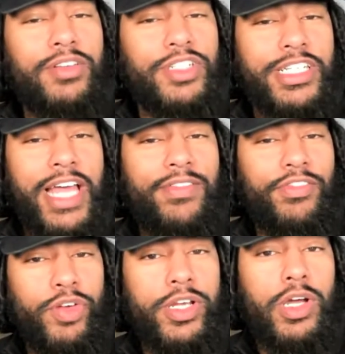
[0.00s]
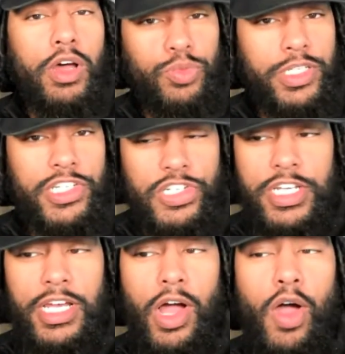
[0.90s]
She's having freak offs with this
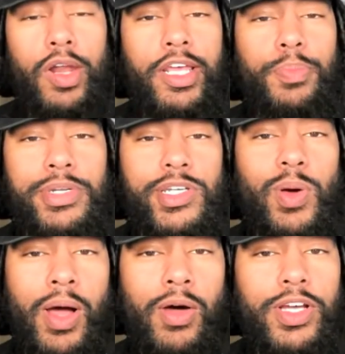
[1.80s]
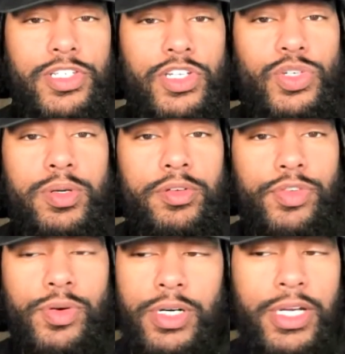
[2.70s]
nigga all the way up until August of 24.